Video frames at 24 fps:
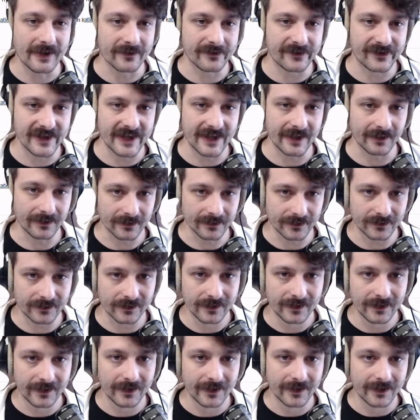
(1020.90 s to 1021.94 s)
things
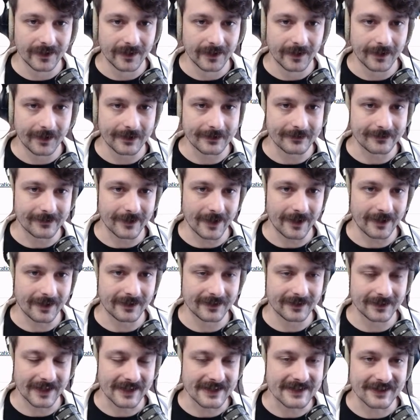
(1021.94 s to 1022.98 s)
of
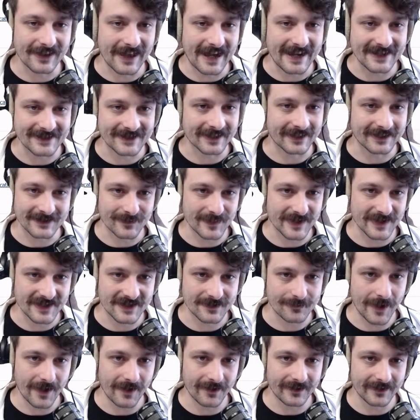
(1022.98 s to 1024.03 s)
like classic is
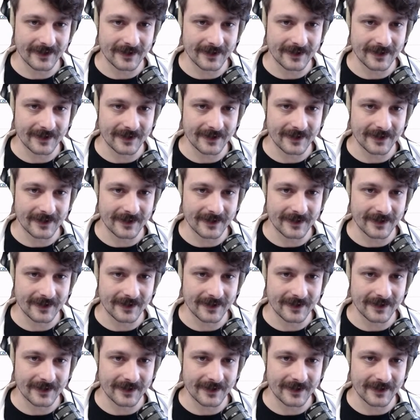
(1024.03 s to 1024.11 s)
misspelled,